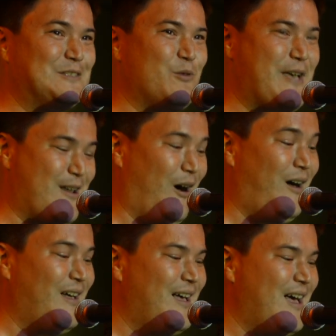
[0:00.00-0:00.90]
book at
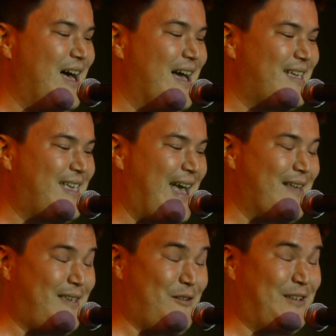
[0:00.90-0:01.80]
all. Uh,
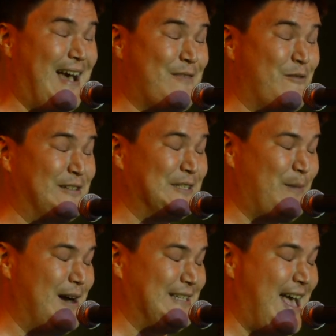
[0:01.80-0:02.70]
Kath Katharine was
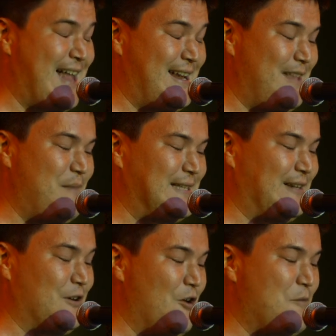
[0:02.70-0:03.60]
inspired to add it in based on her own